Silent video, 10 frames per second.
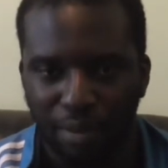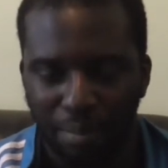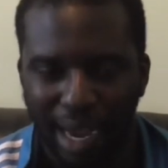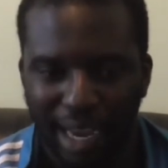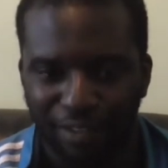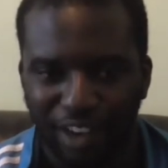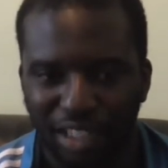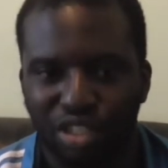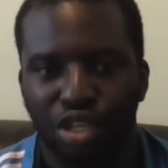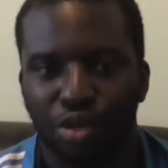my
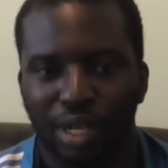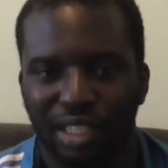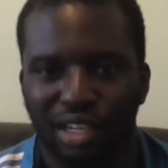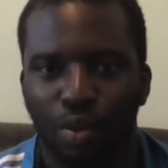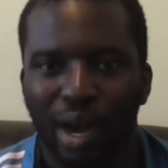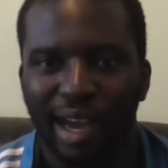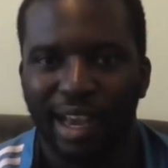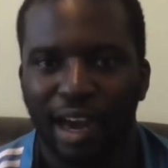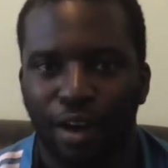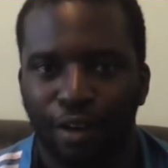advice to you is to
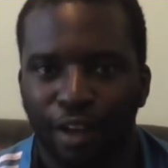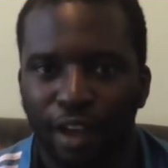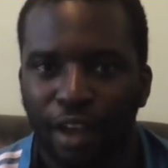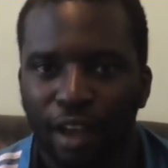work out